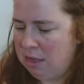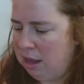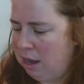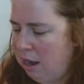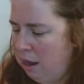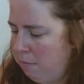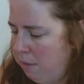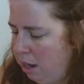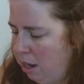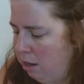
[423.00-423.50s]
that I
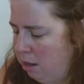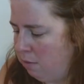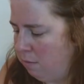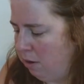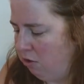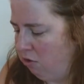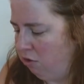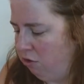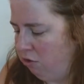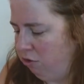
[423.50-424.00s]
mind
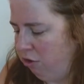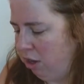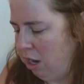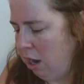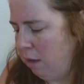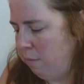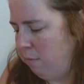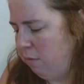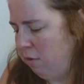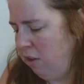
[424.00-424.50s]
much usually. I
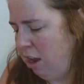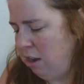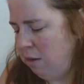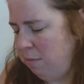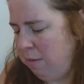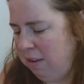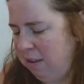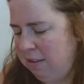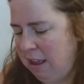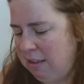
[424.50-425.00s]
tend to
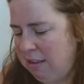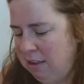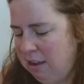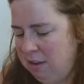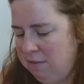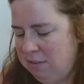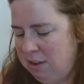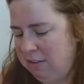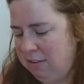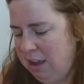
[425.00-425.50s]
be
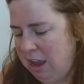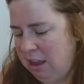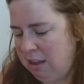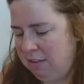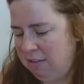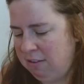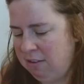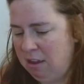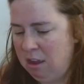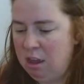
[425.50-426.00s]
sensitive to
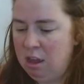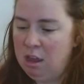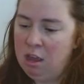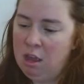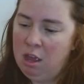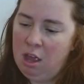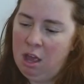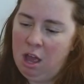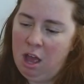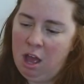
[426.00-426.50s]
scents.
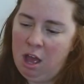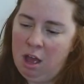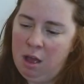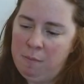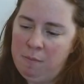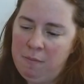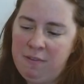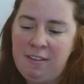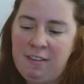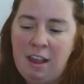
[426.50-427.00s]

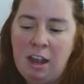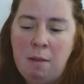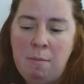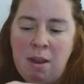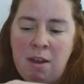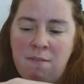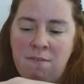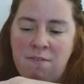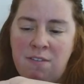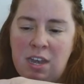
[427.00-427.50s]
Um,
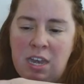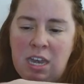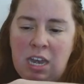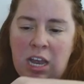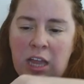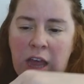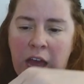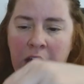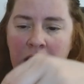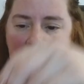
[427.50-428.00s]
cinnamon
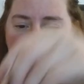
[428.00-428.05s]
vanilla